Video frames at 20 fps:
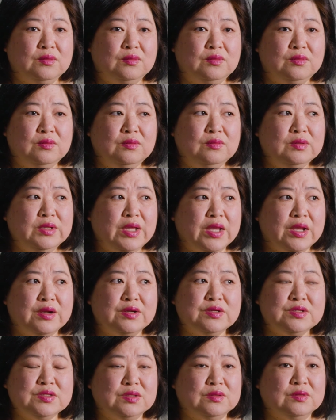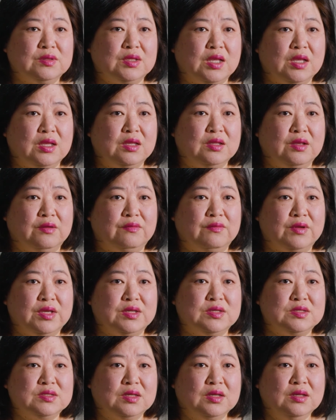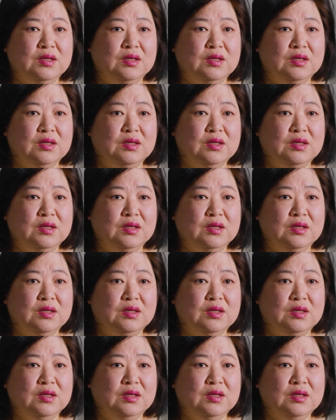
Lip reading: Who dares to take the risk?